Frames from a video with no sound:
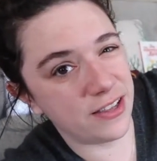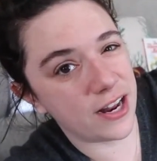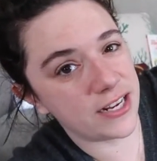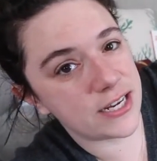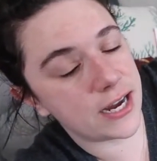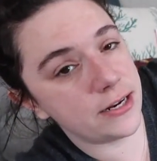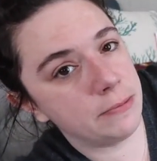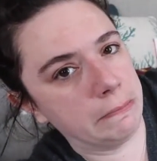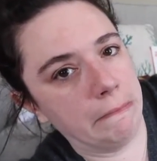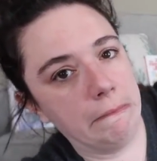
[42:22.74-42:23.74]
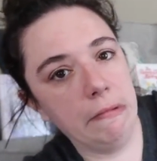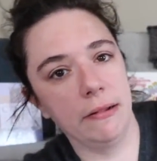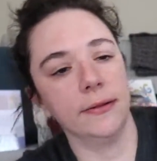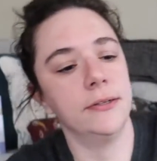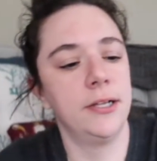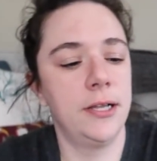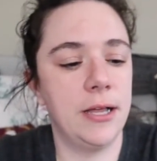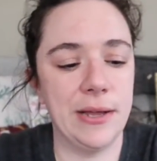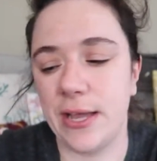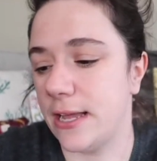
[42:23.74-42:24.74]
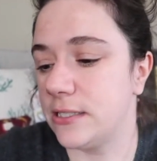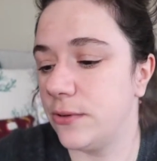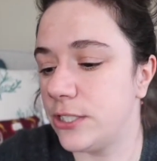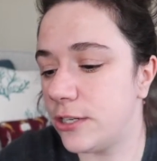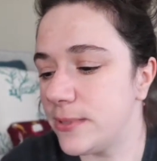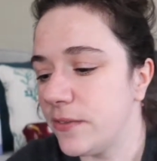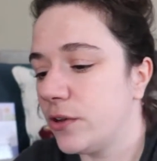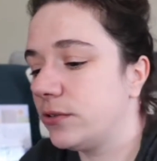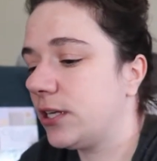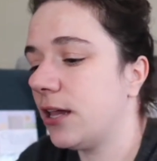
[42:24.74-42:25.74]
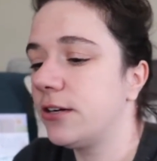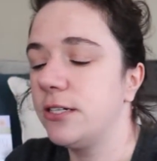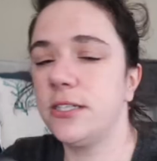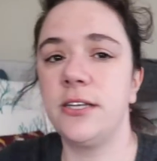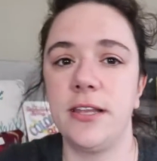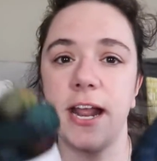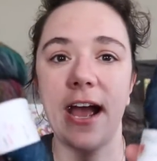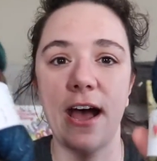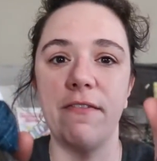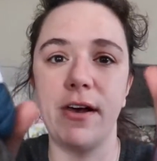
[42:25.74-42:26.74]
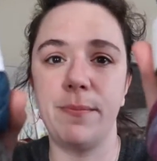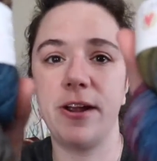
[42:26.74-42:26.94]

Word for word: that I dyed. Ooh. Okay, so in terms of old colors that I have up